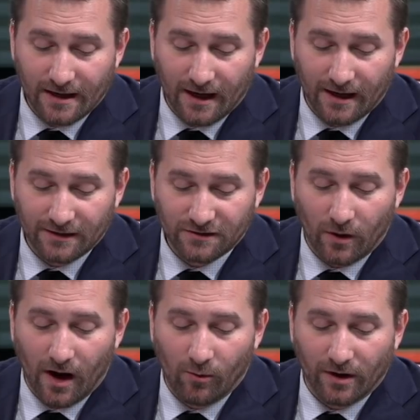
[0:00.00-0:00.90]
uh,
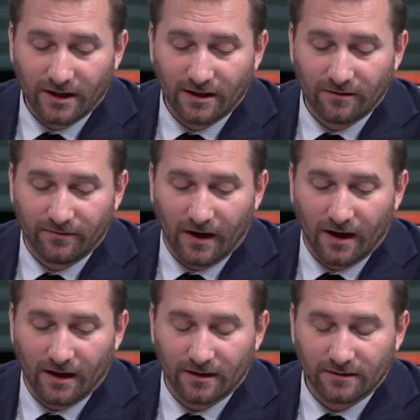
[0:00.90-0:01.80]
so I want to give
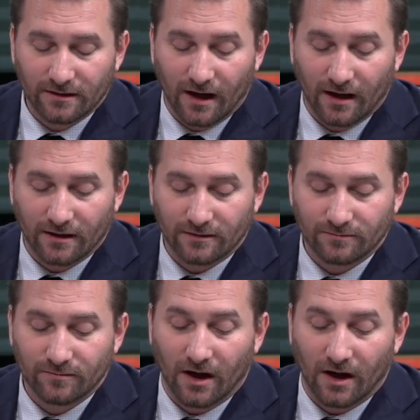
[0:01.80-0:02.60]
uh, uh,